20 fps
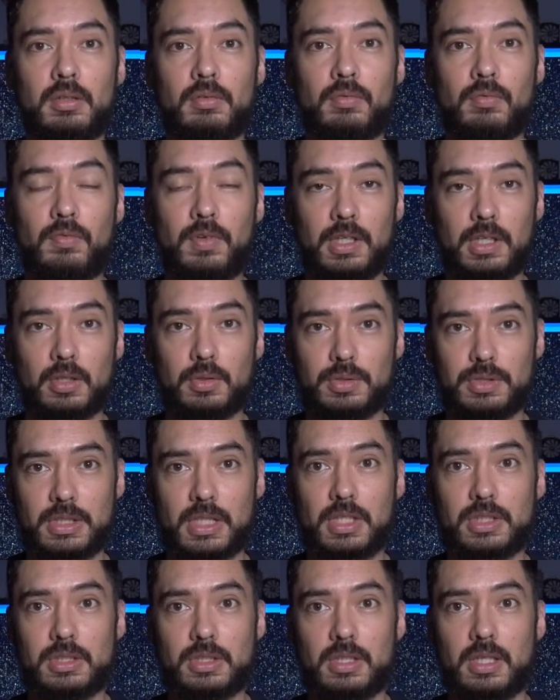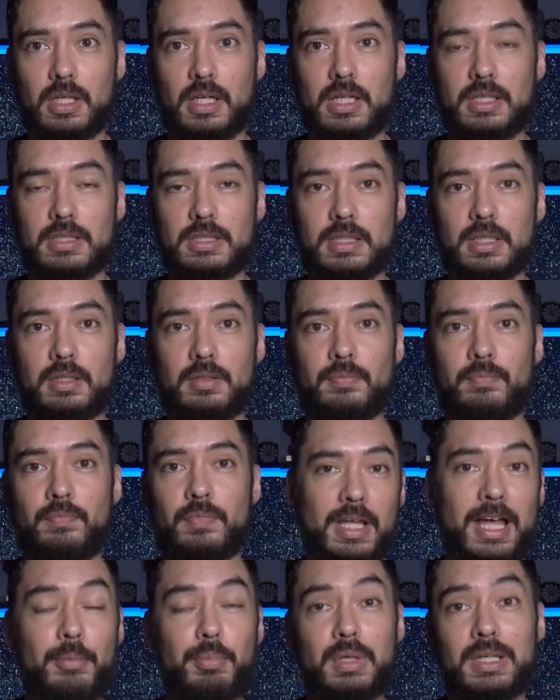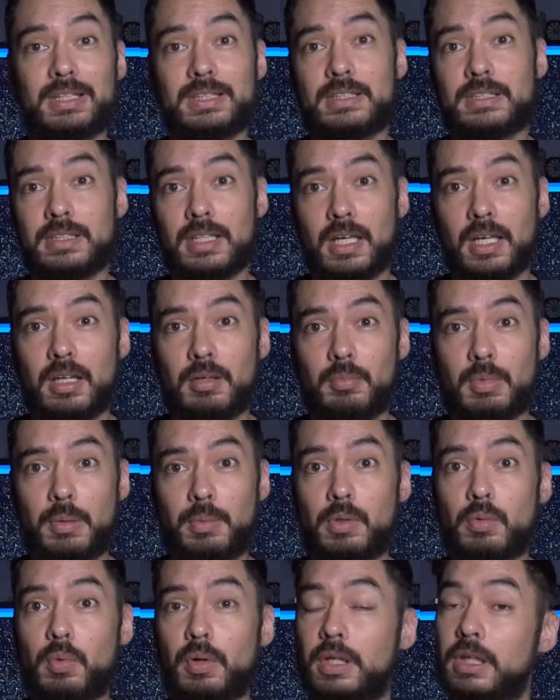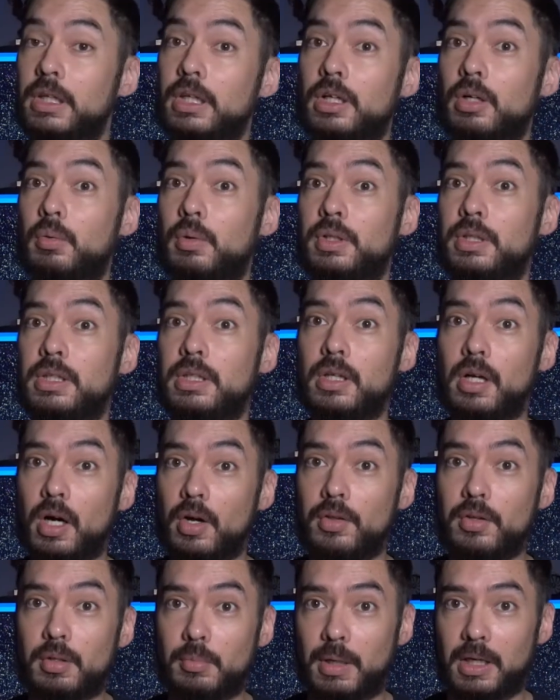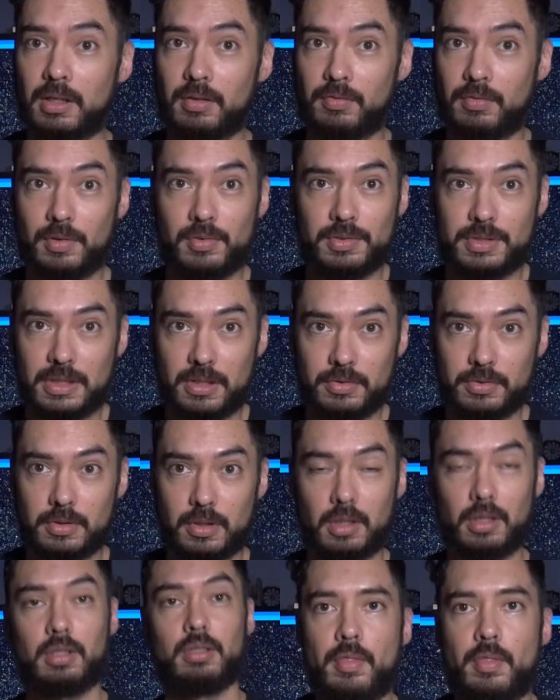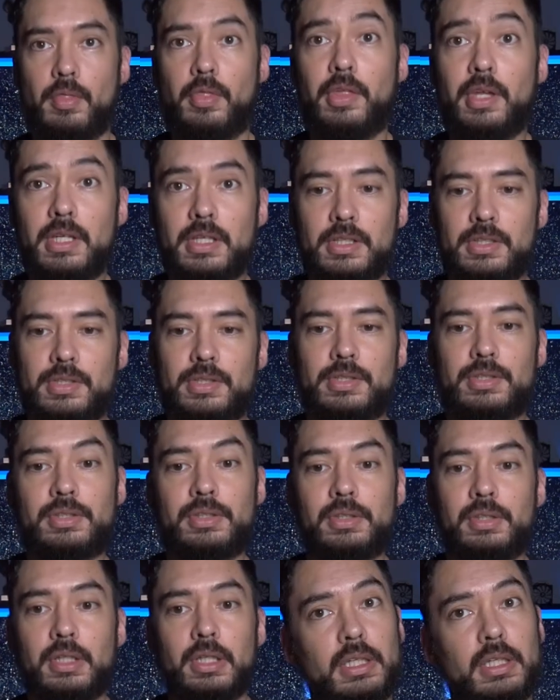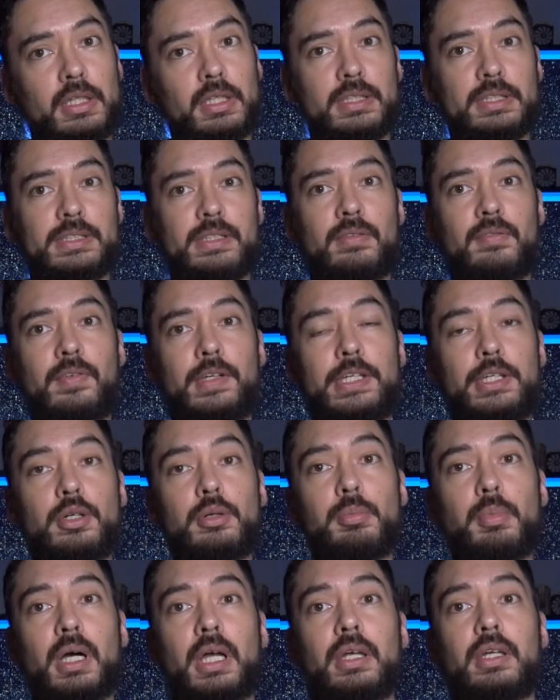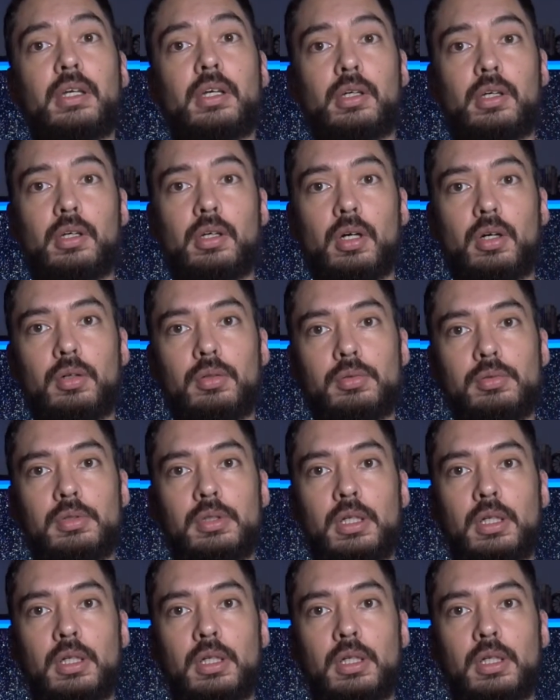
video section that I did. That being said, maybe you want to hear what the other microphone sounds like. This is the VideoMic Go.